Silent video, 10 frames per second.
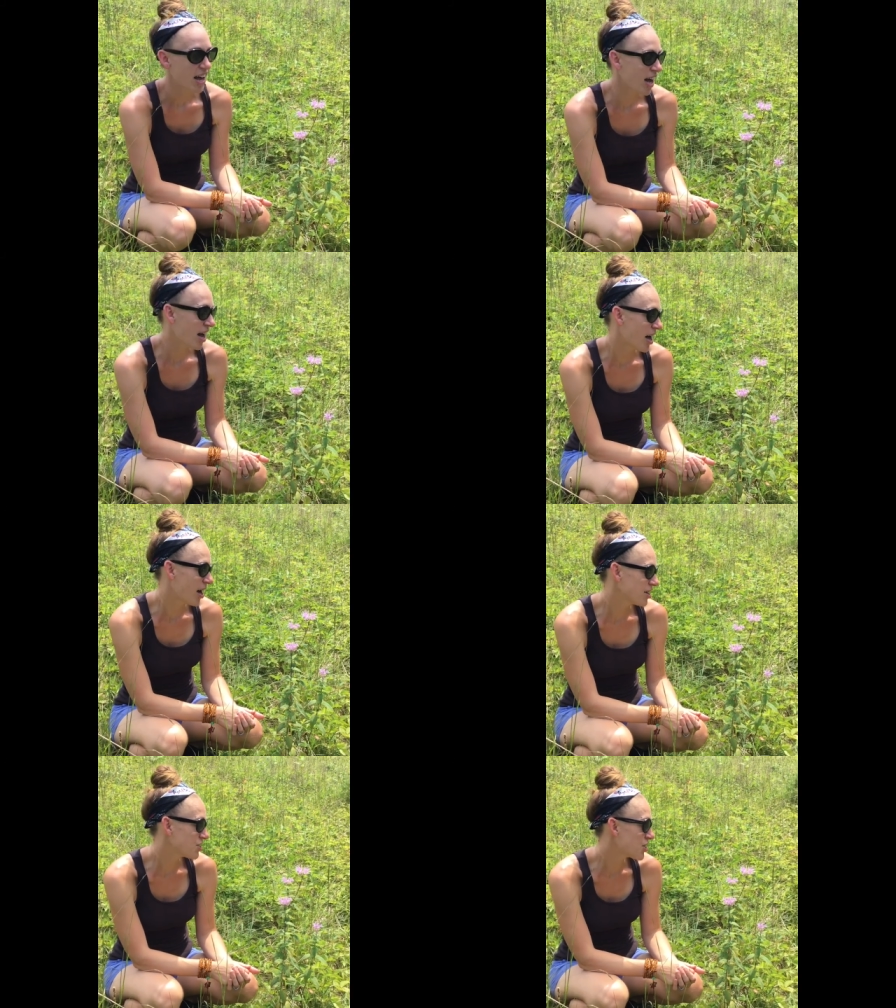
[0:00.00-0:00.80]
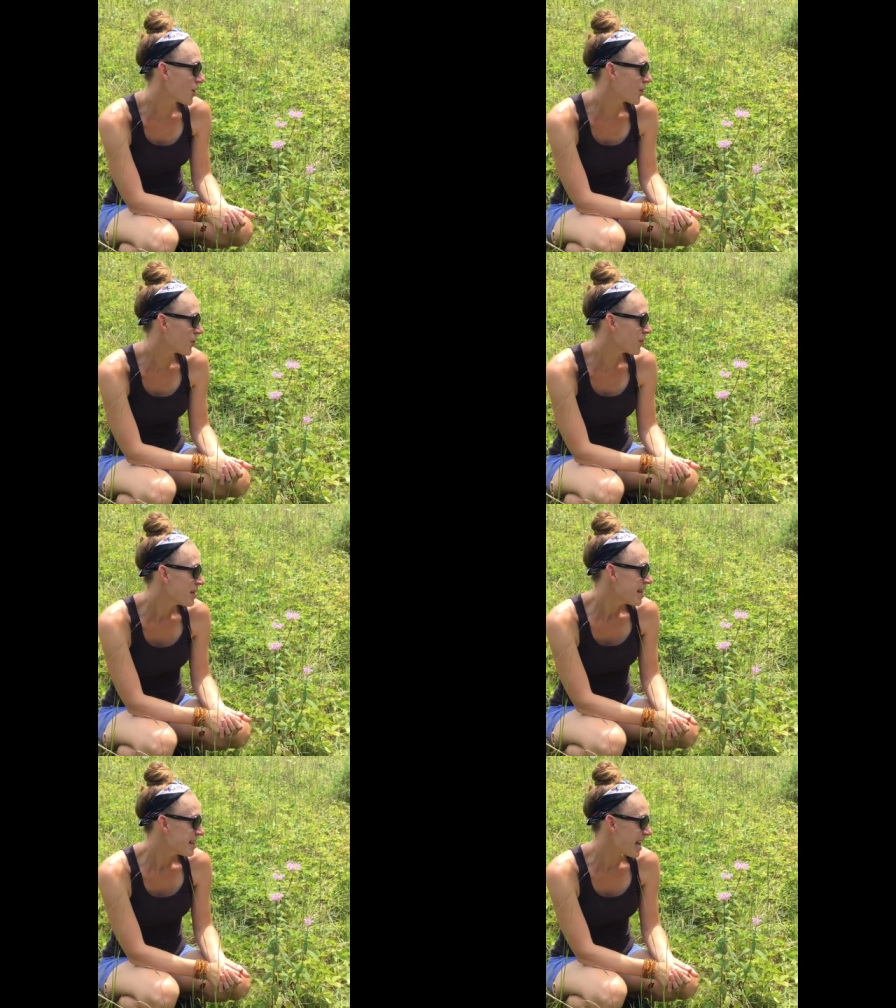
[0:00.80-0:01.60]
So
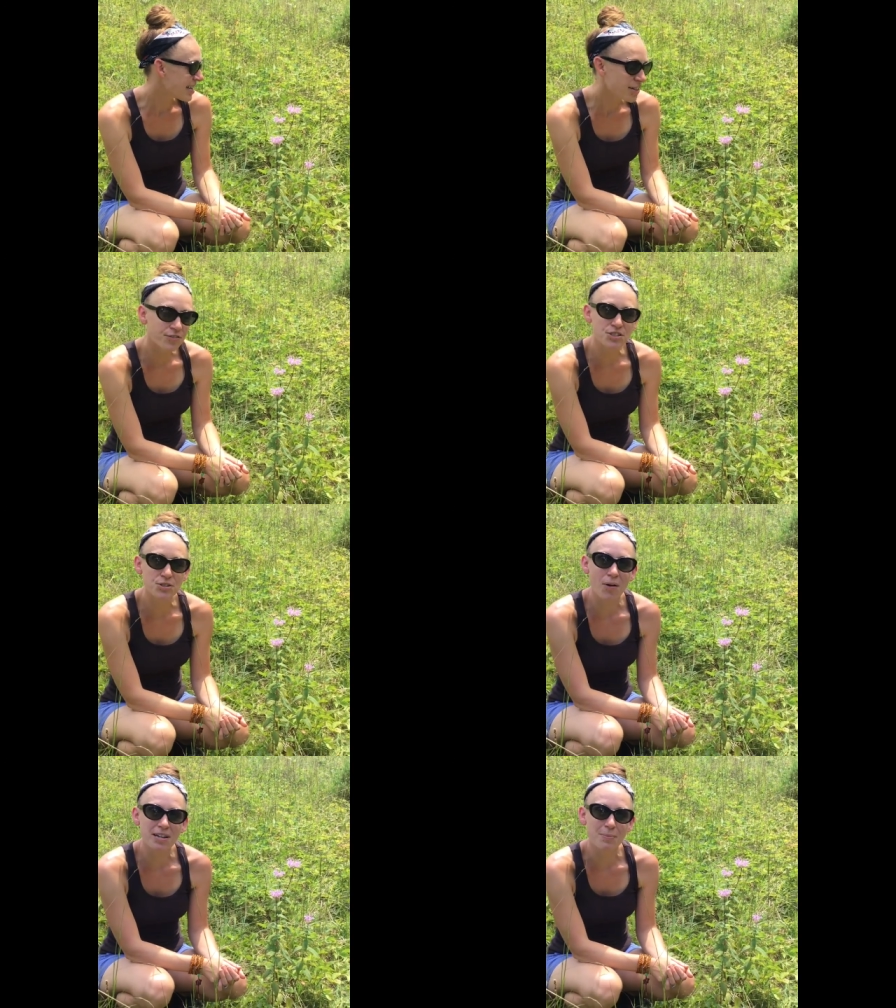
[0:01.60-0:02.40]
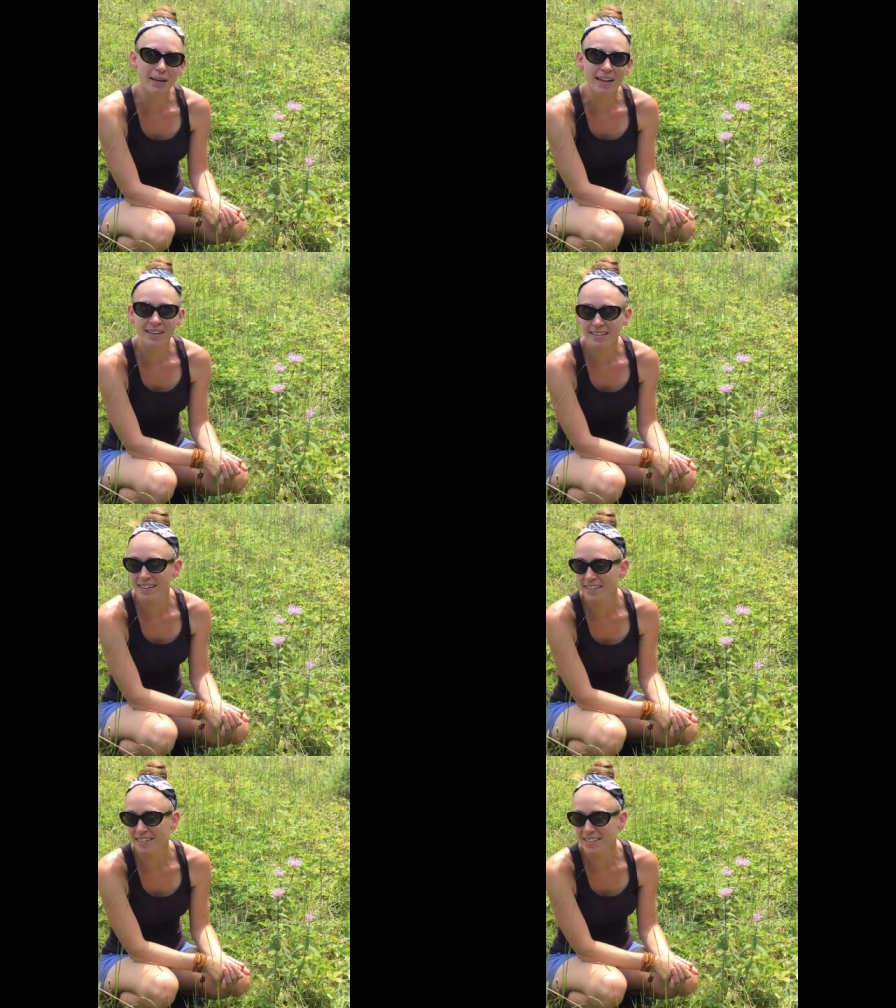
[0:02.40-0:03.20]
thank you for joining me
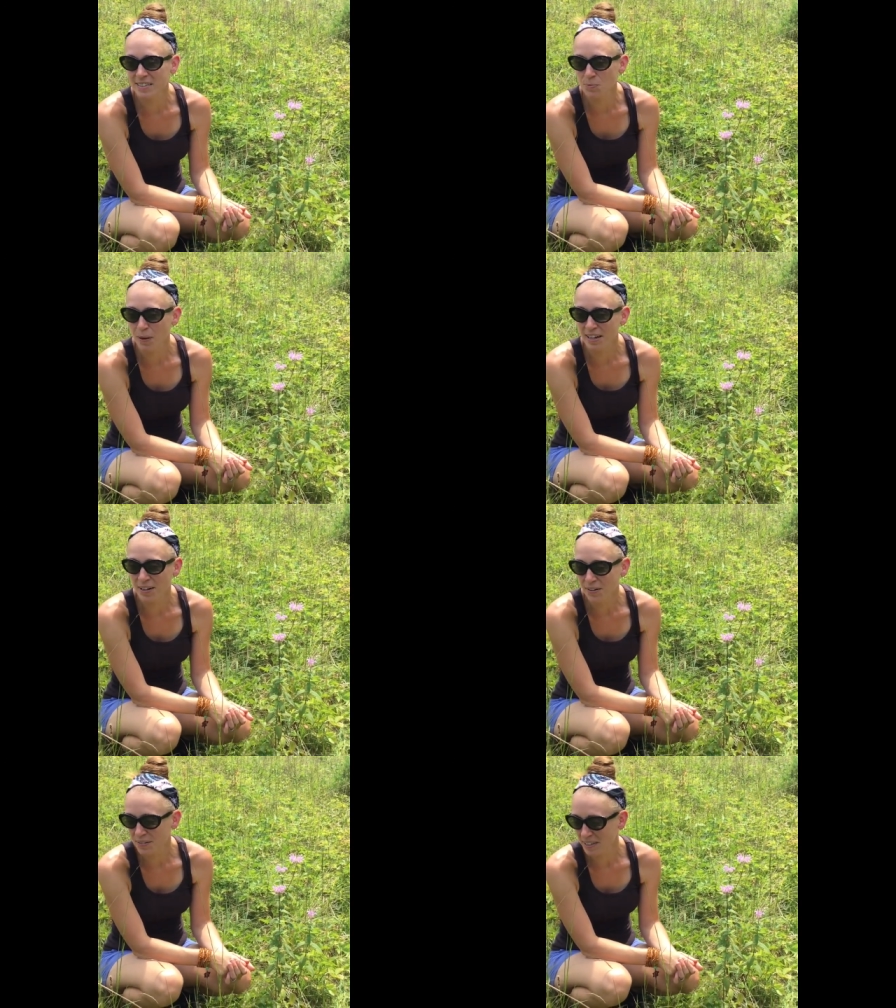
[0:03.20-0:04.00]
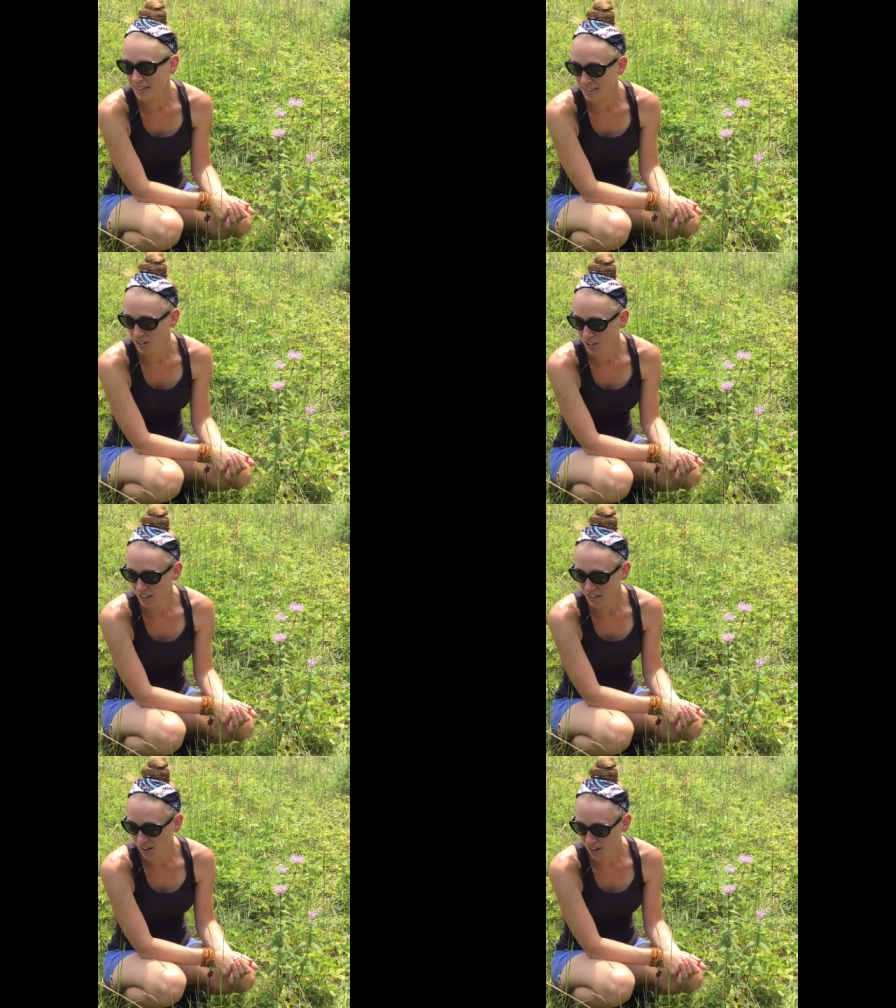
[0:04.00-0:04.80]
here in this meadow in
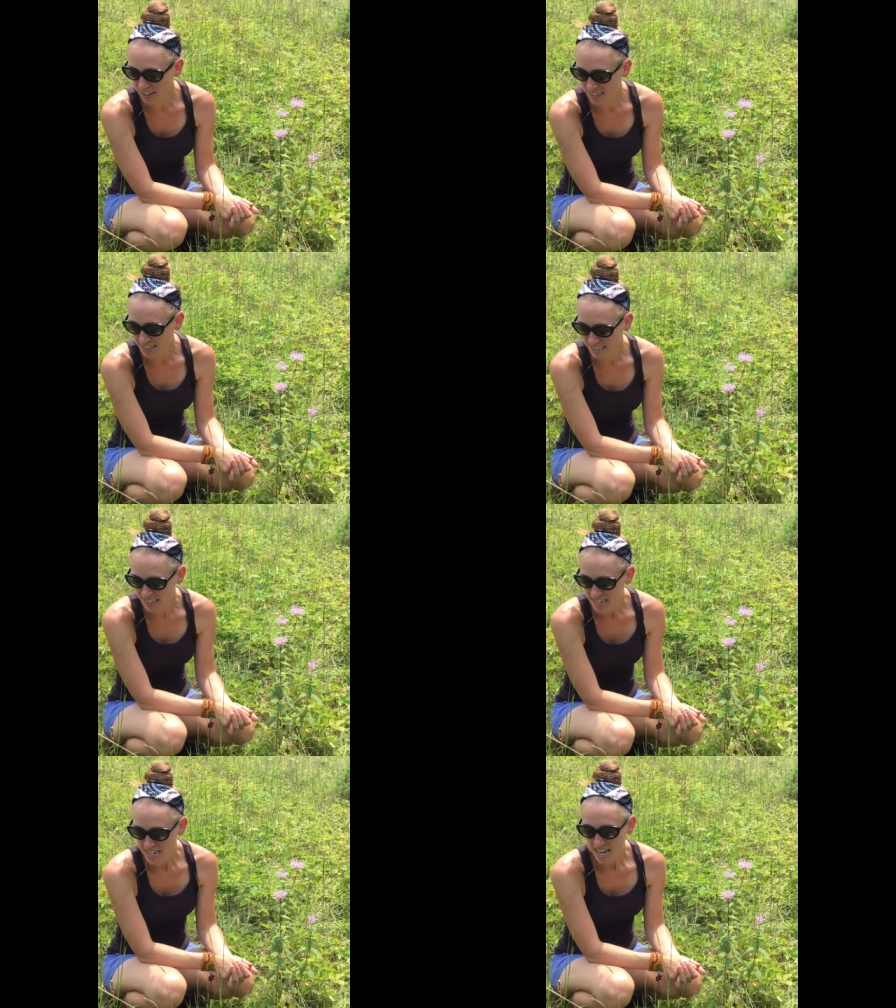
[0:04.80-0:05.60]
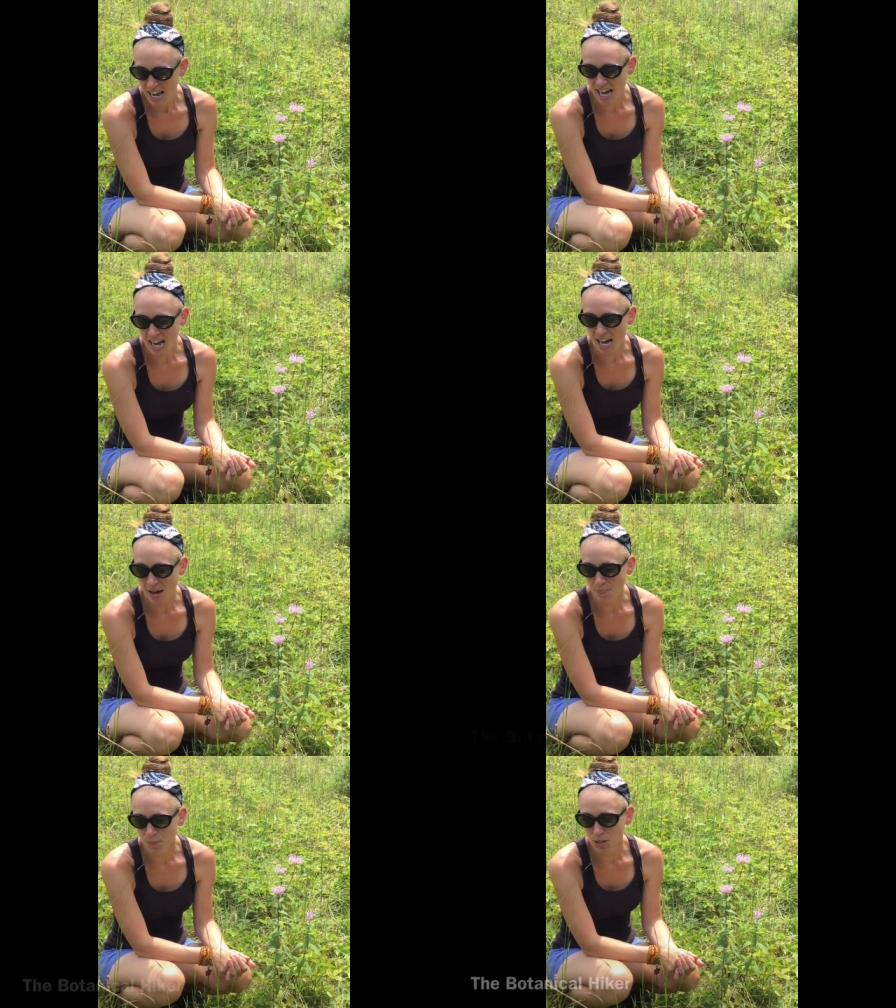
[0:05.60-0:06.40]
early August
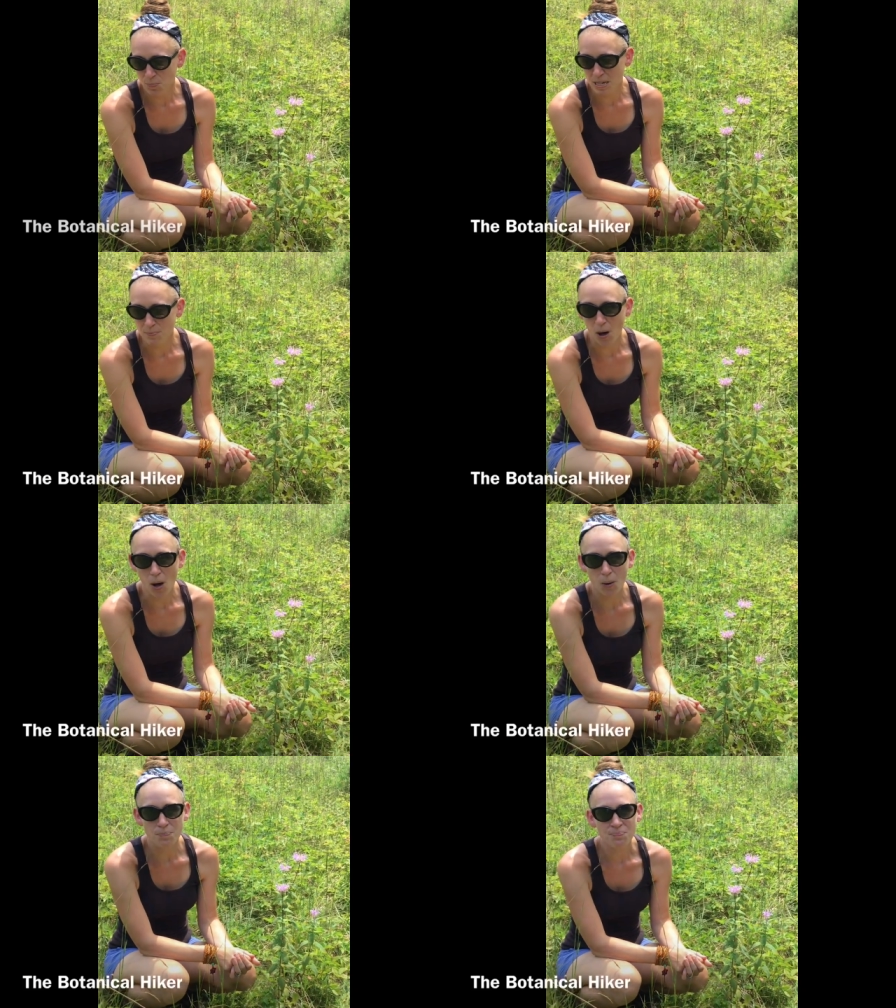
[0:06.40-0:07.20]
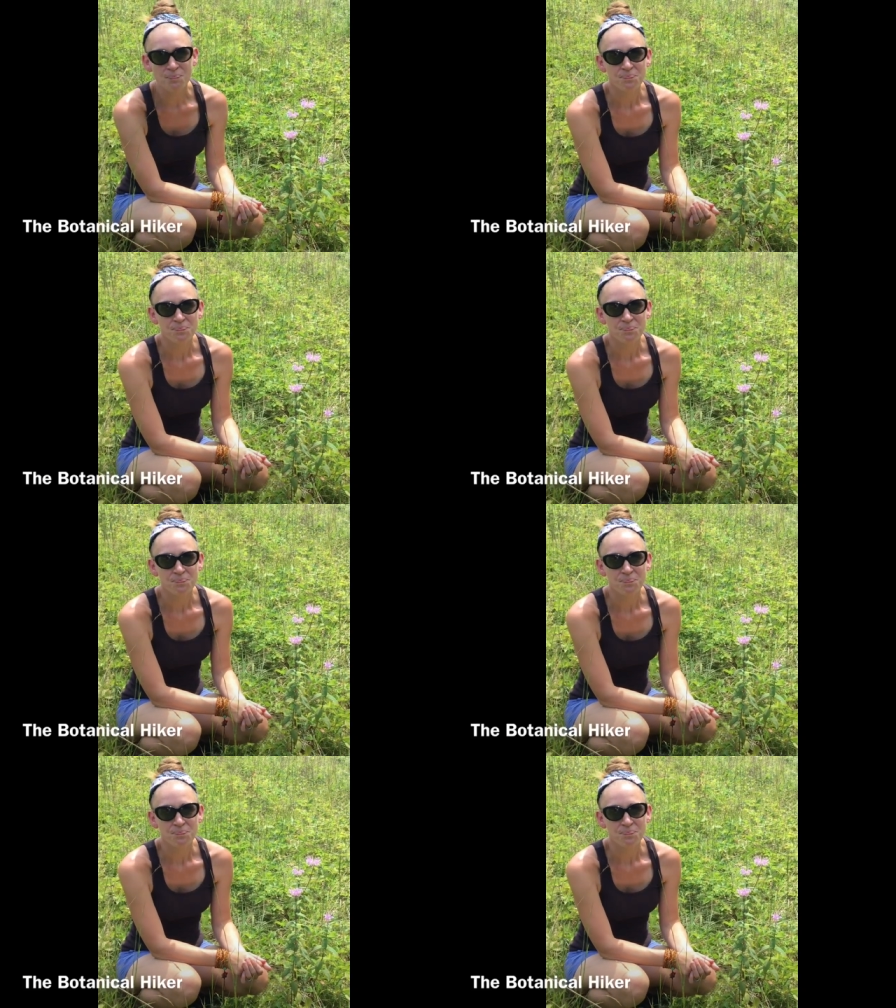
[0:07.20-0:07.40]
with Bee Balm.